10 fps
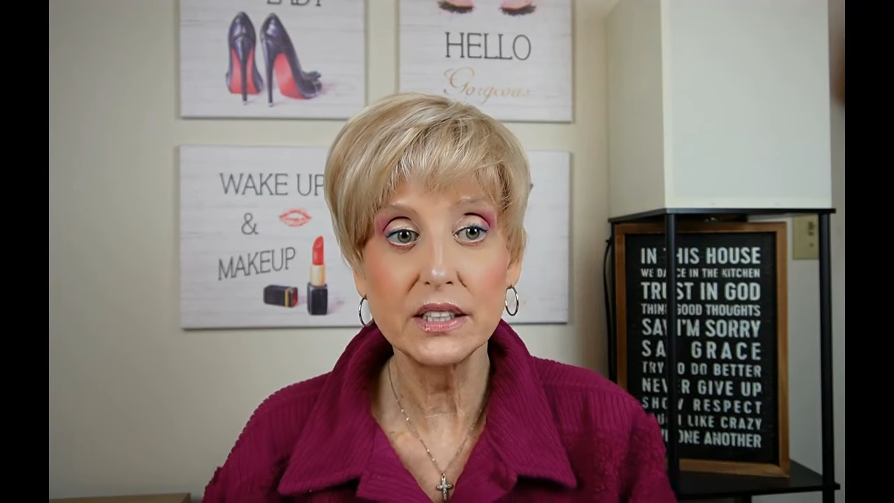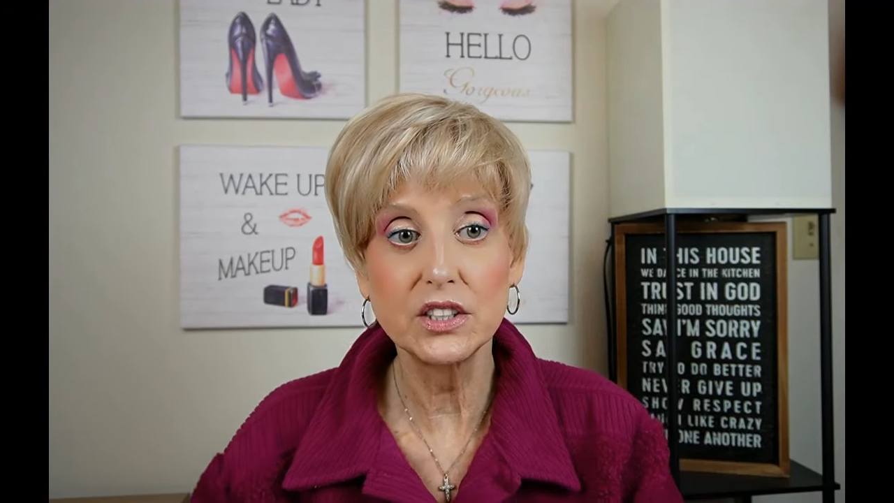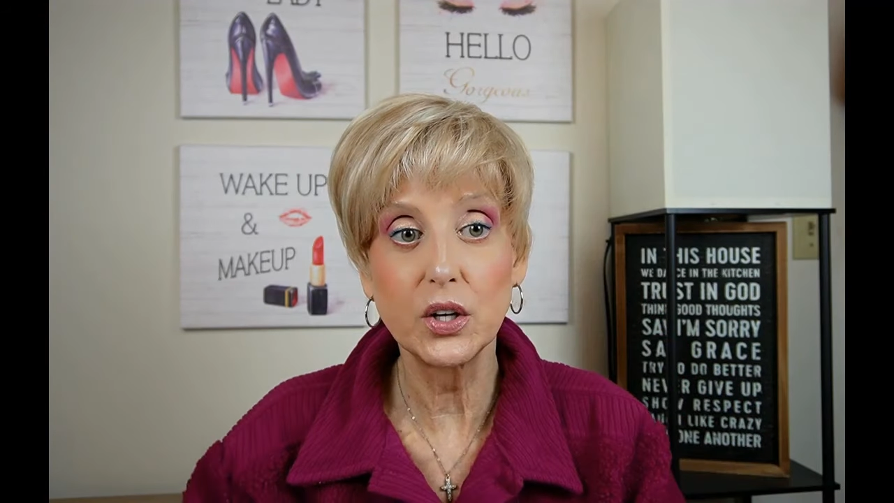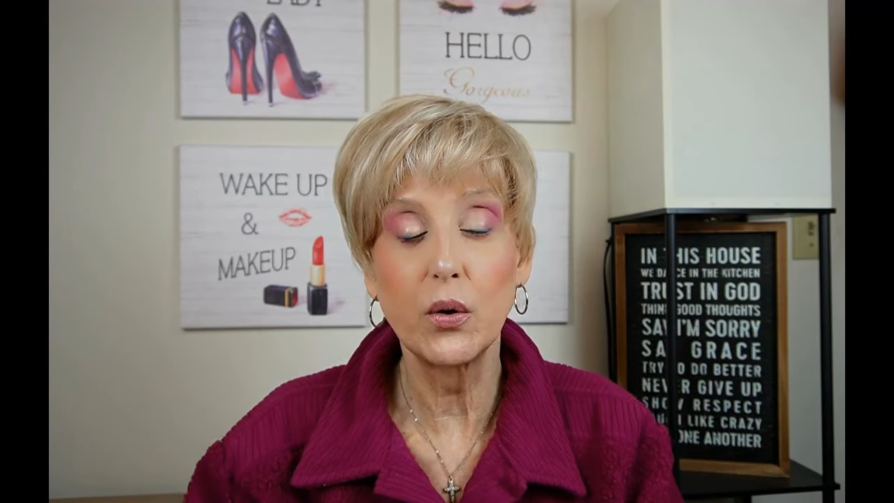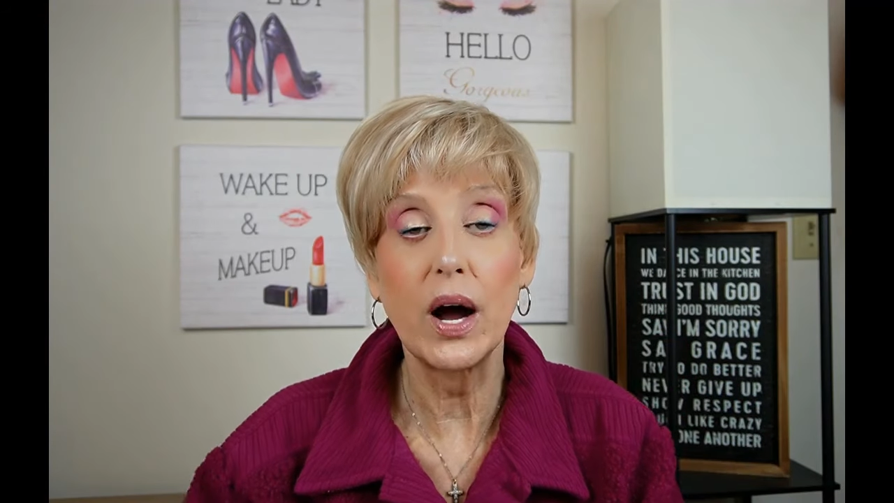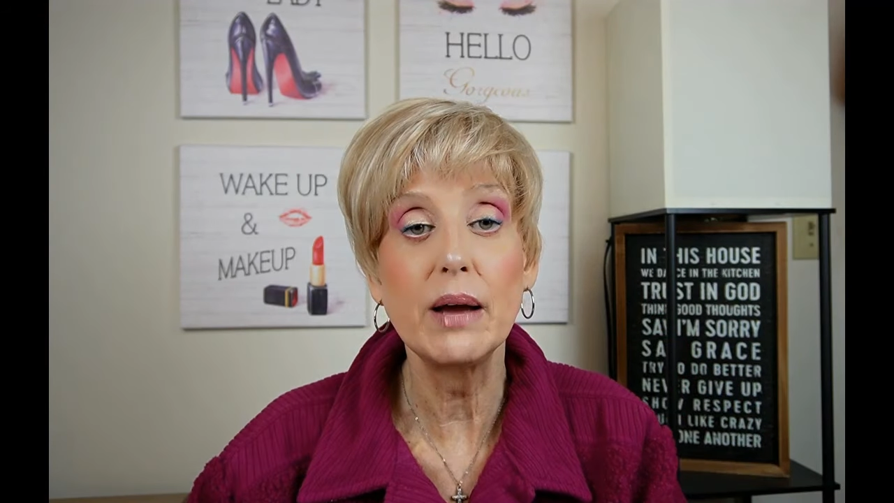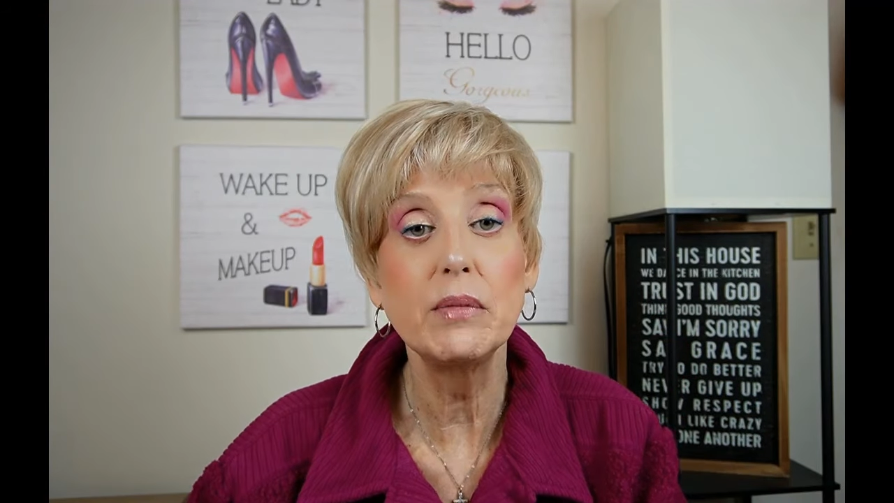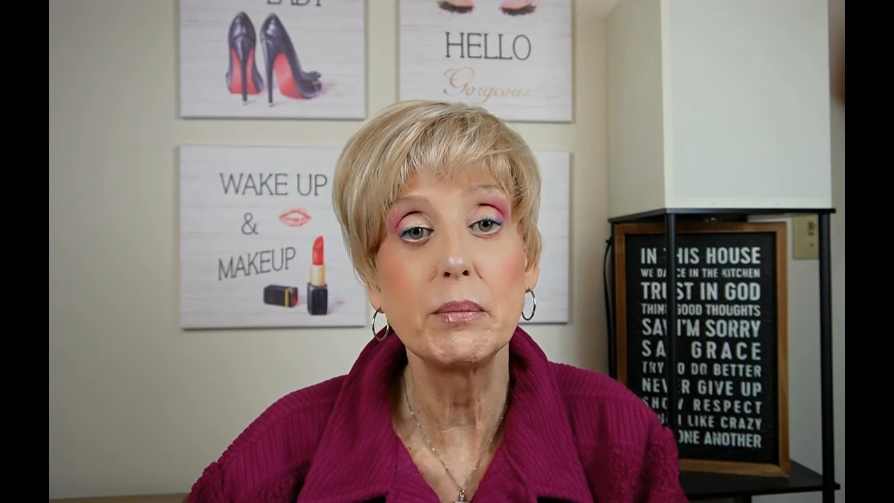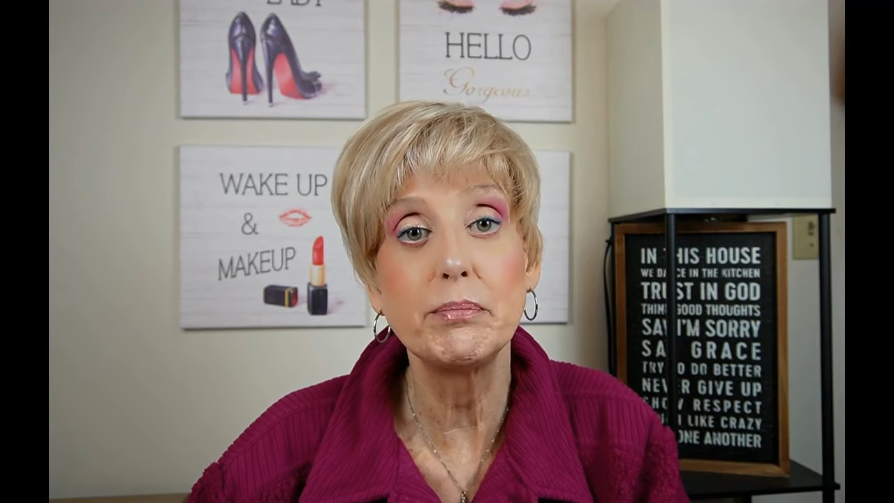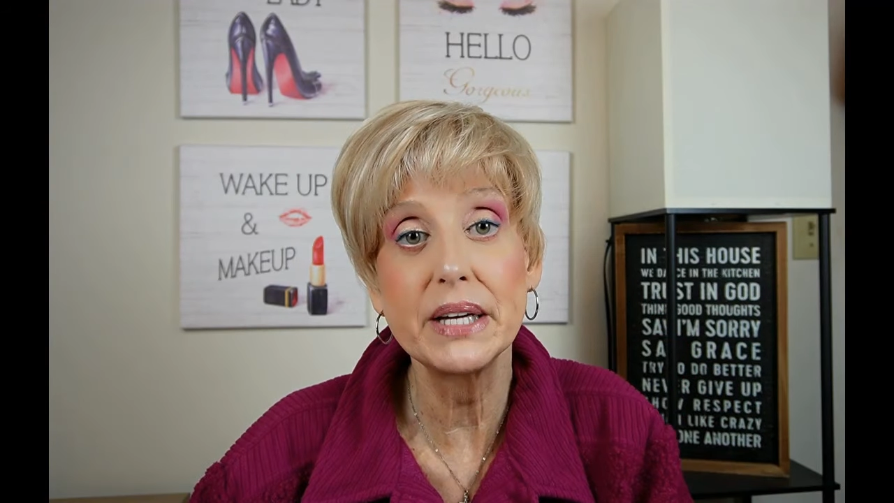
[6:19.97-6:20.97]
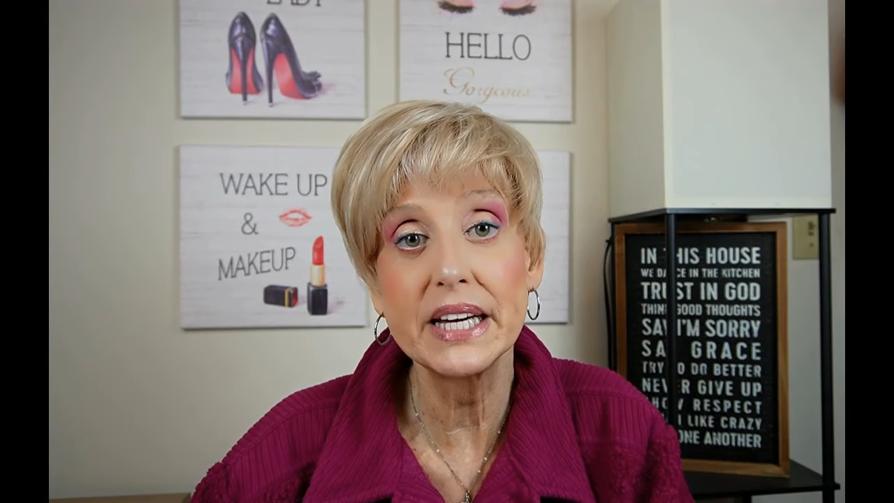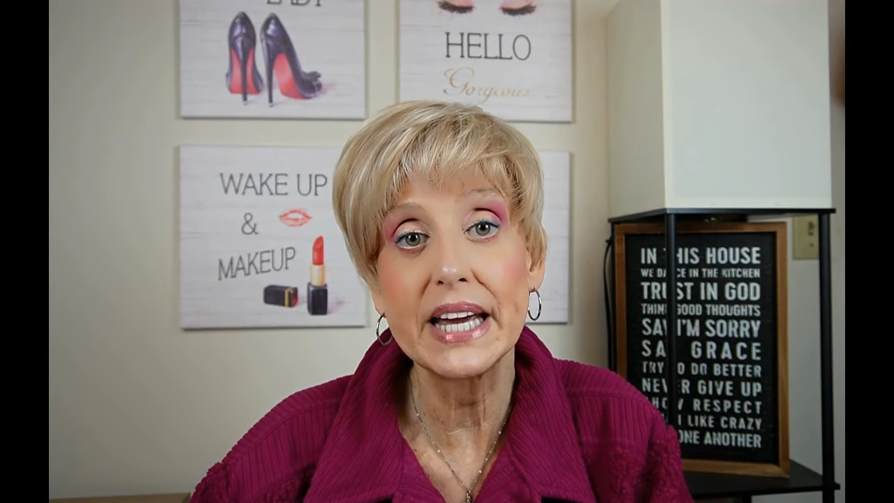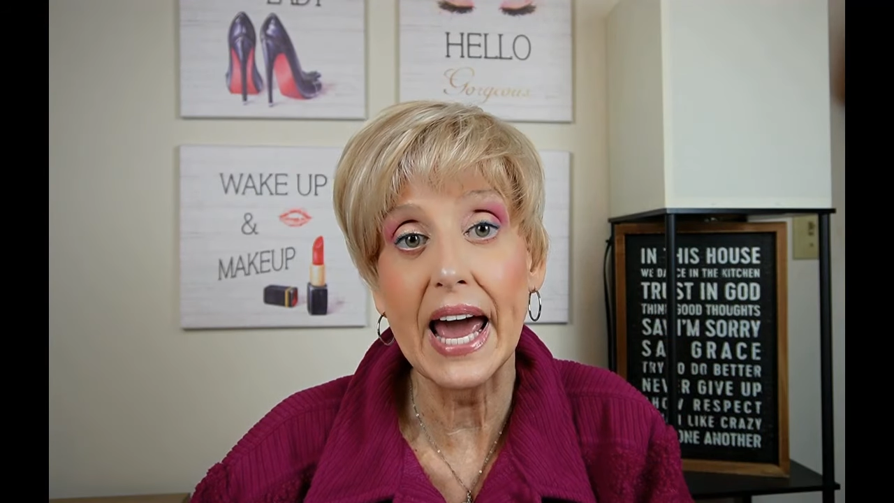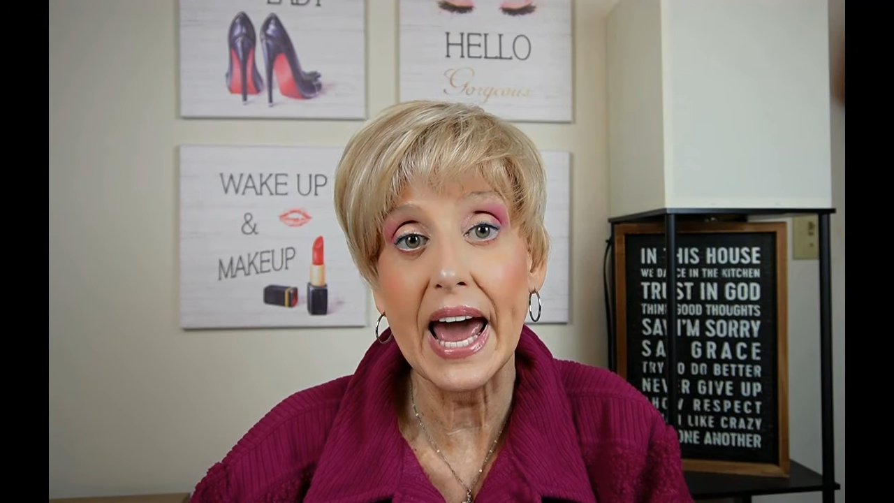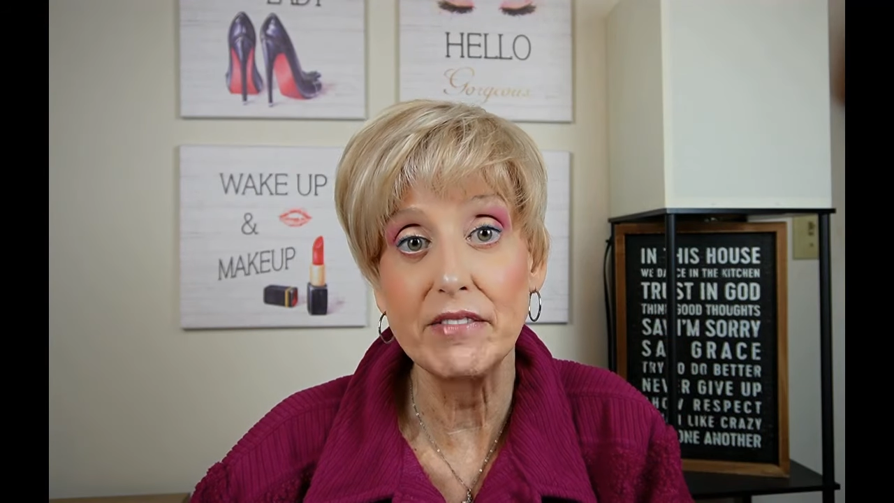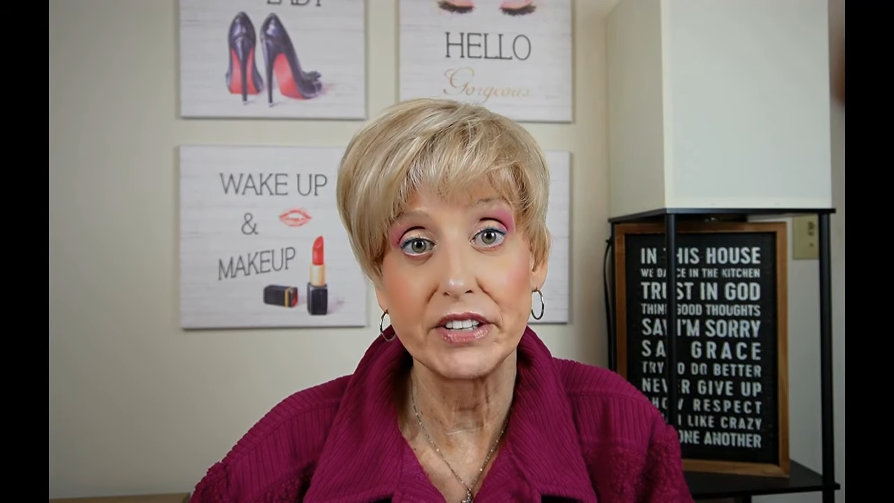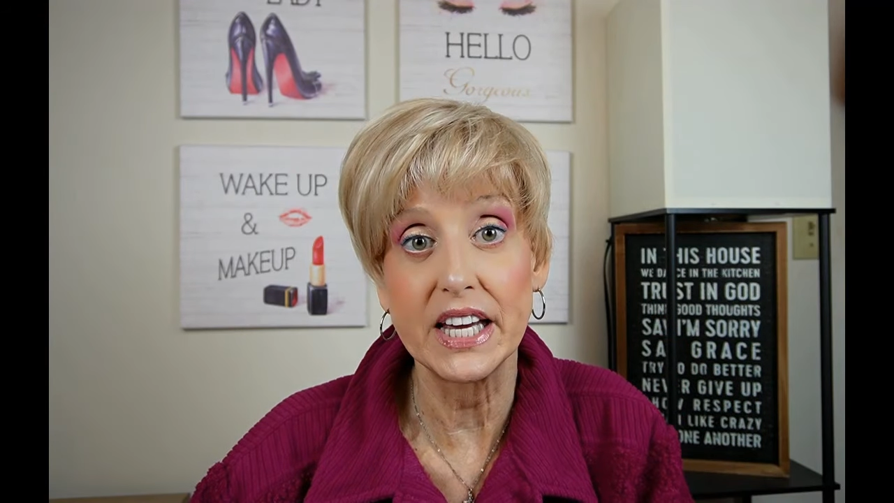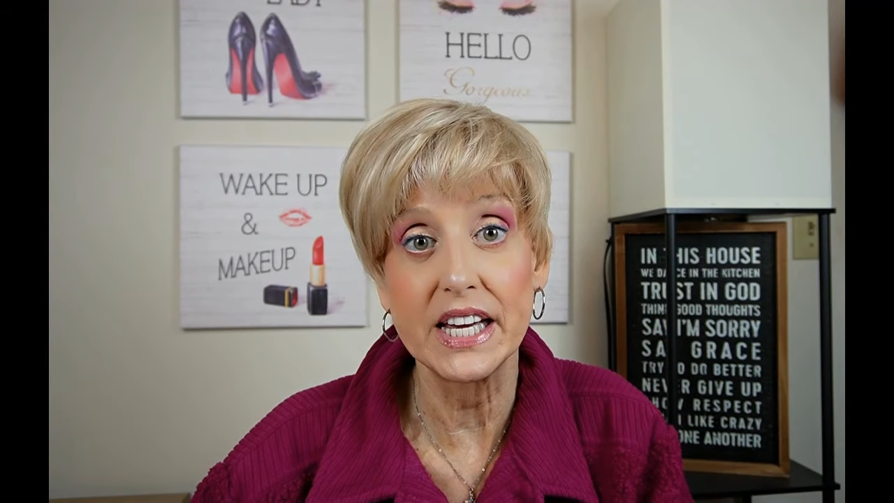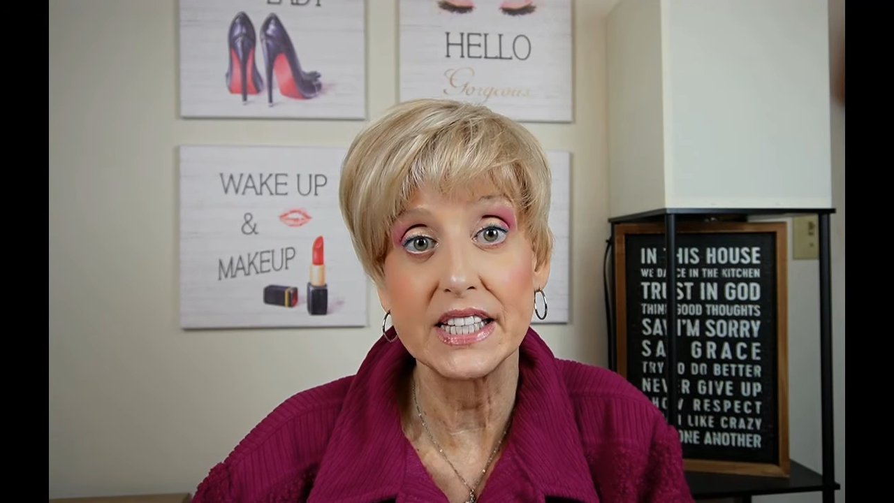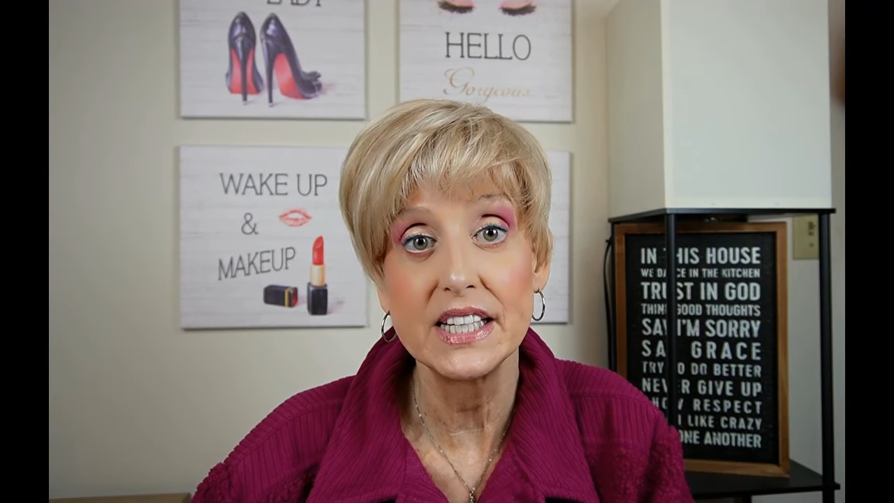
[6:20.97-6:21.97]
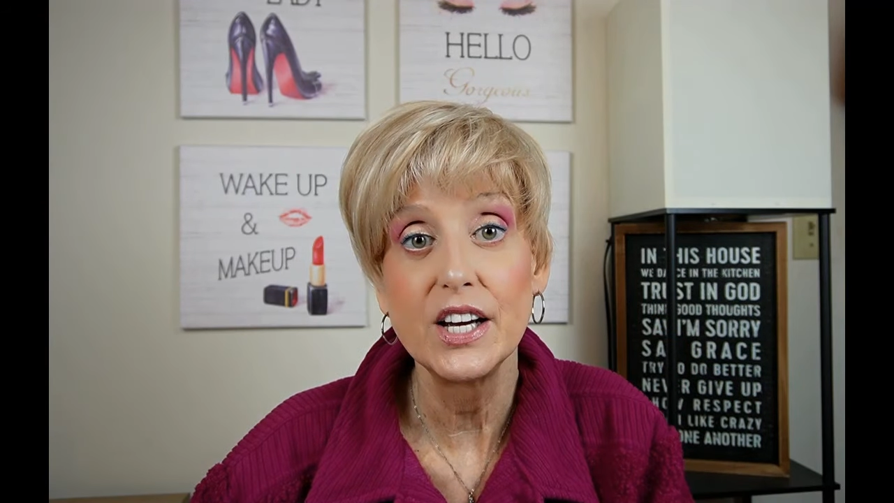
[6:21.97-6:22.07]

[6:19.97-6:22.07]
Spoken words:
so I'm a big advocate